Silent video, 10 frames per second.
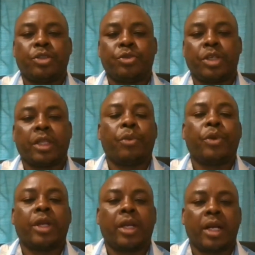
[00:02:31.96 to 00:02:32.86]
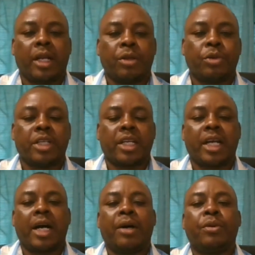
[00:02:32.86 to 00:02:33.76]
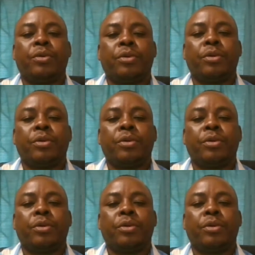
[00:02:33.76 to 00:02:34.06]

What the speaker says: during the week. I looked at how